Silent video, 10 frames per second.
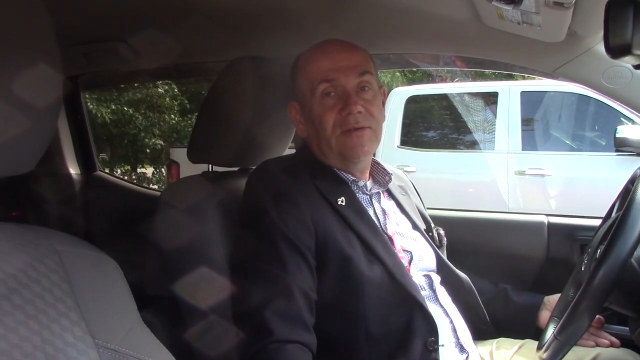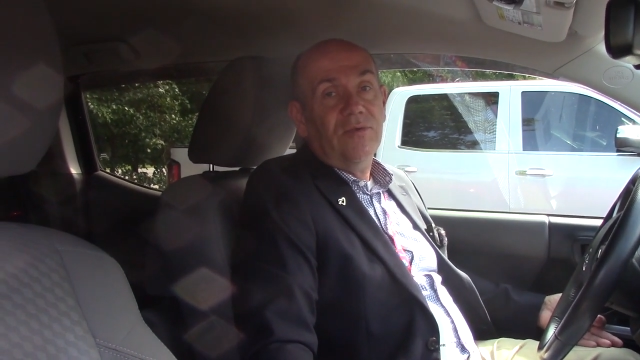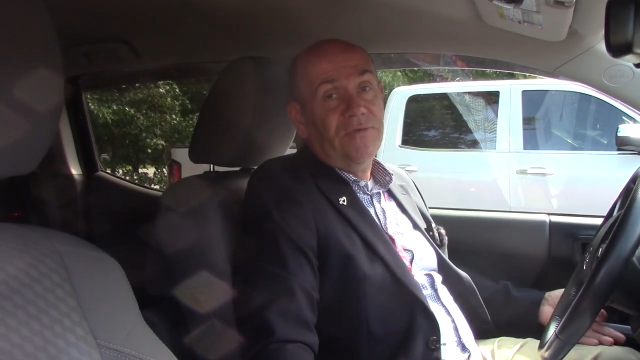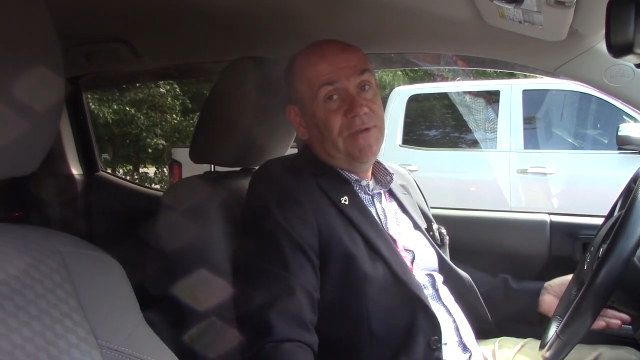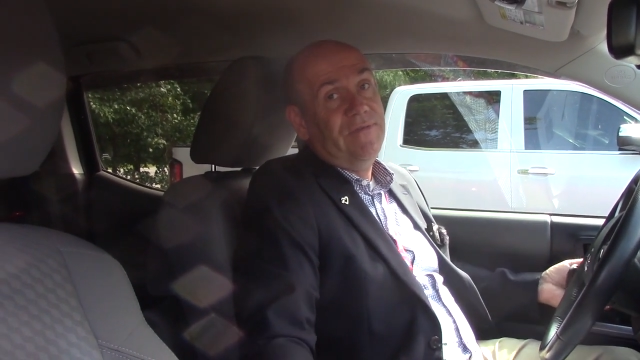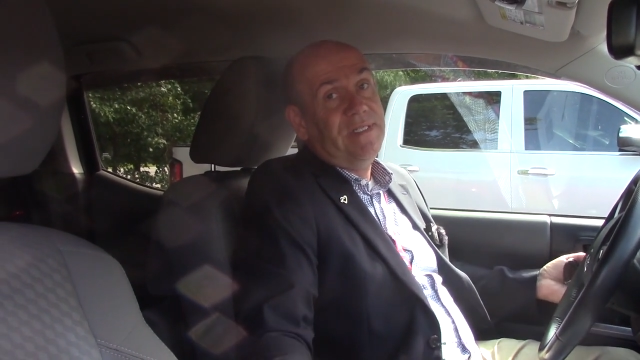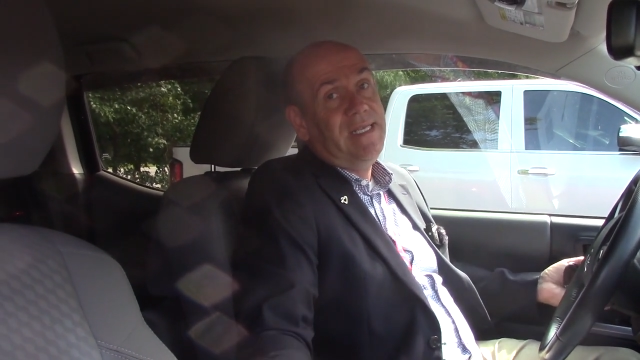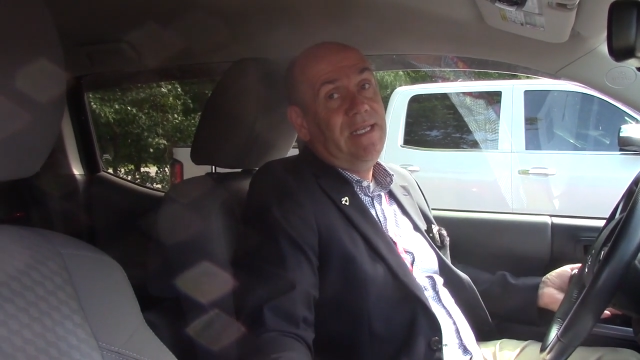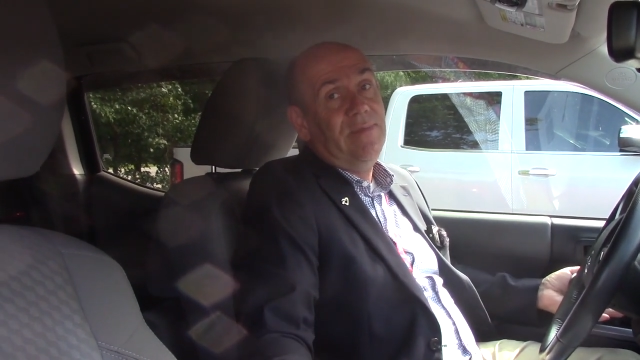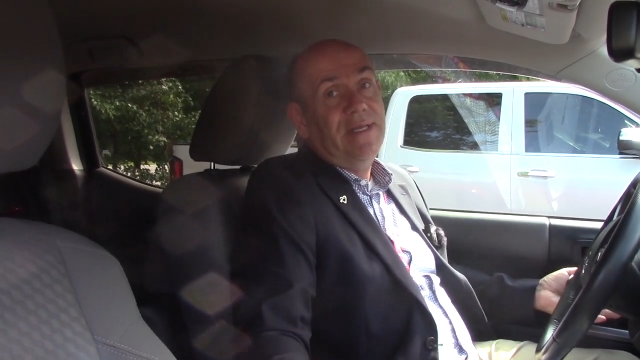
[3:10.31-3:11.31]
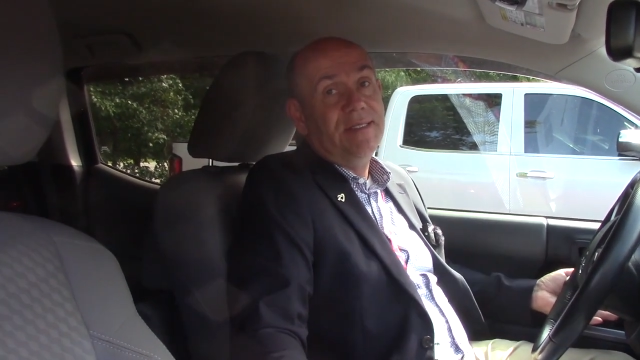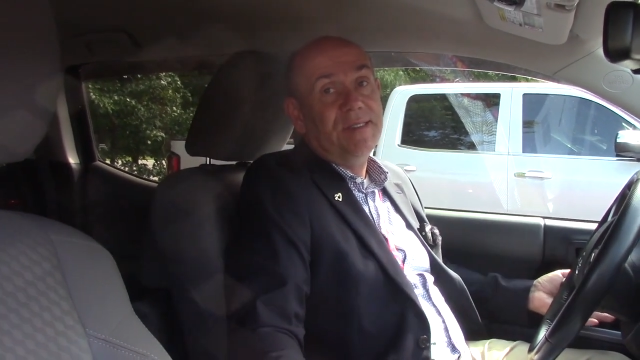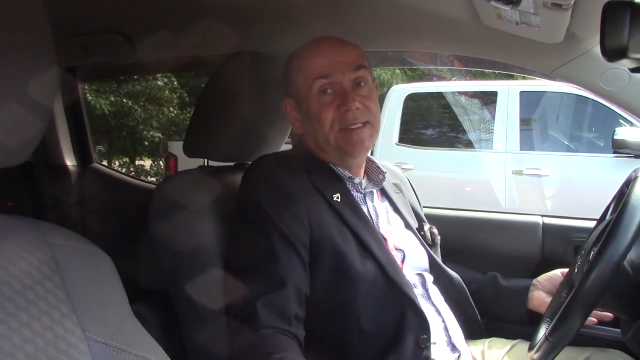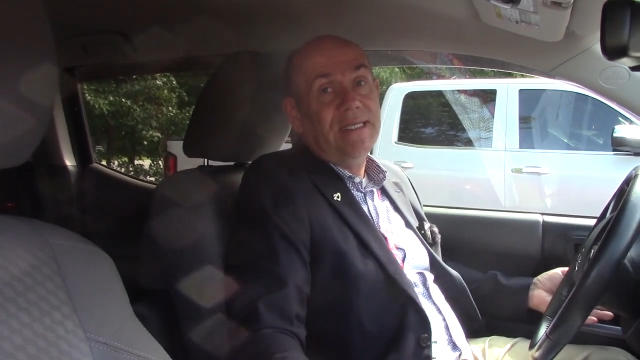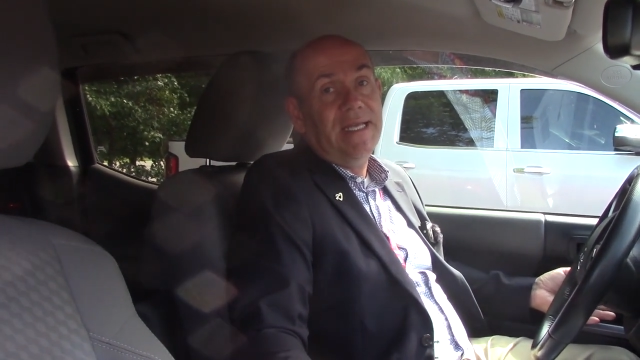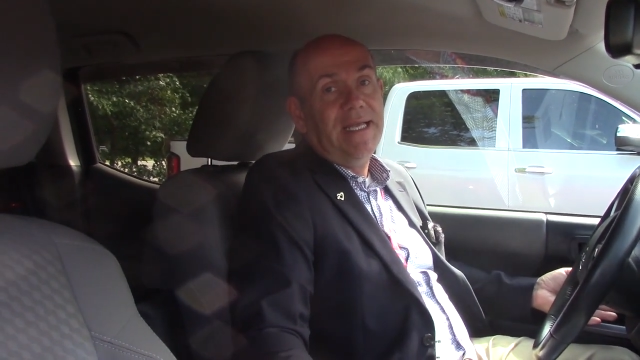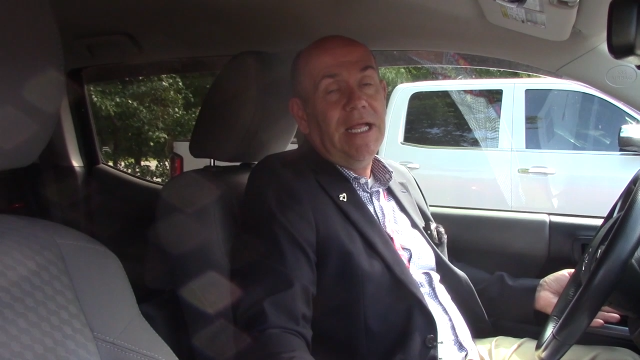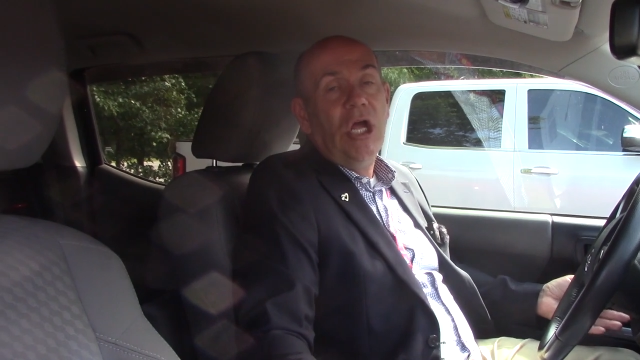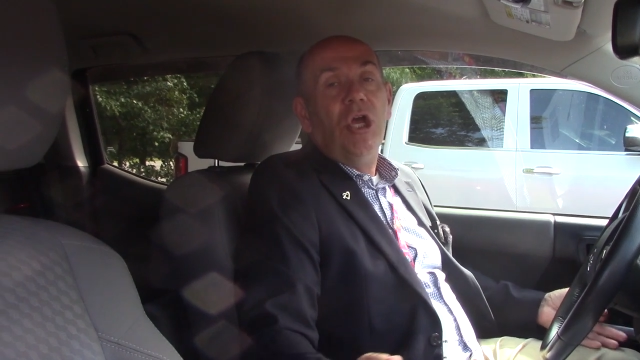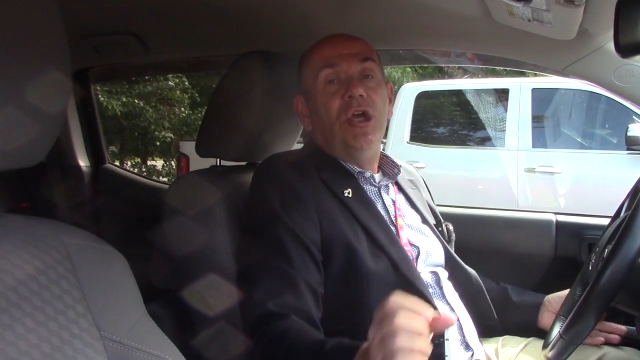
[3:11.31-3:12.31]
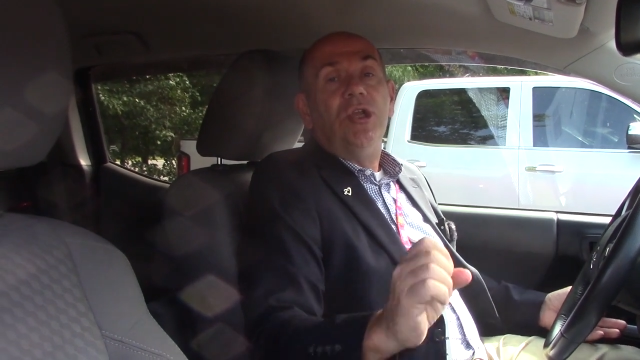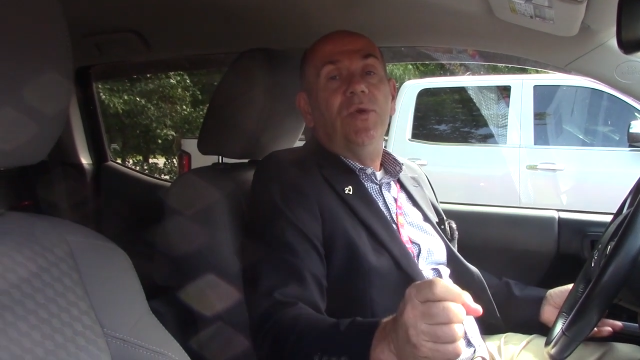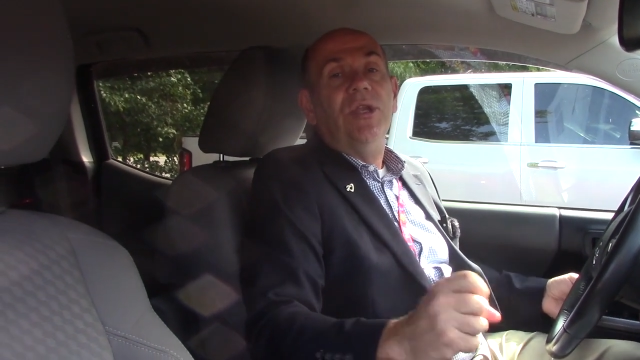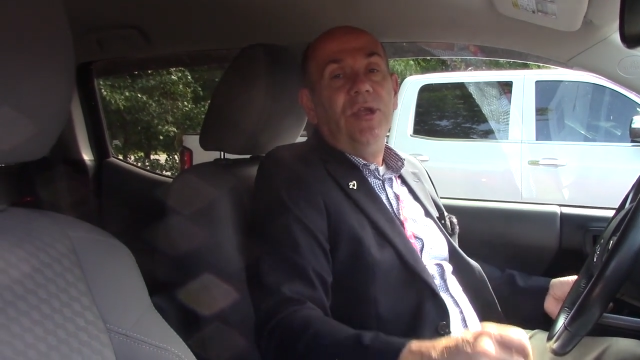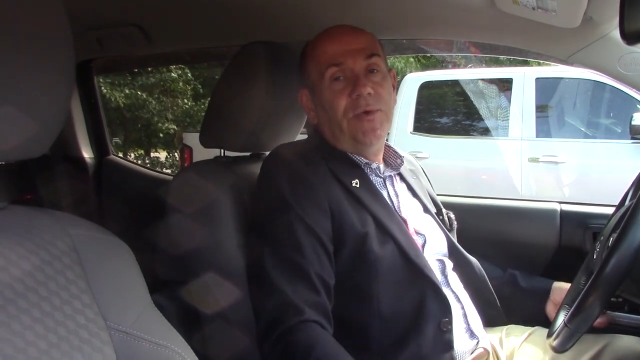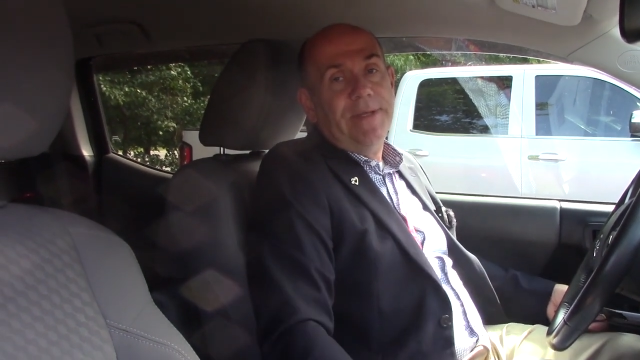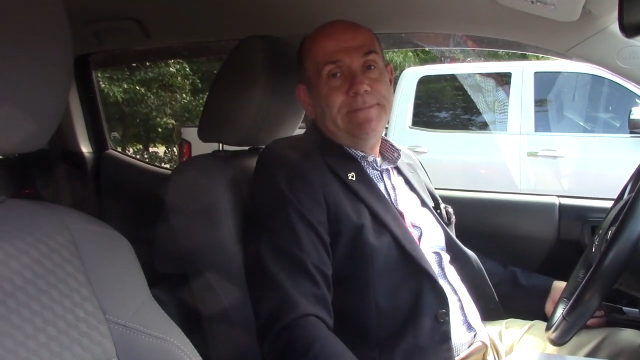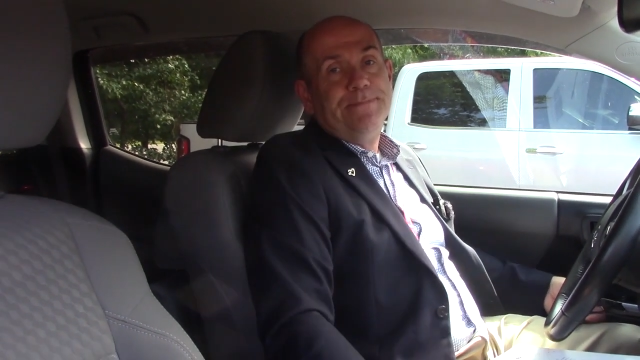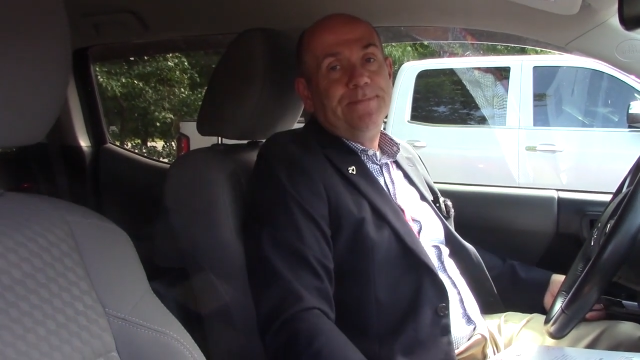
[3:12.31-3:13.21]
or 15 minutes a day, you can do it.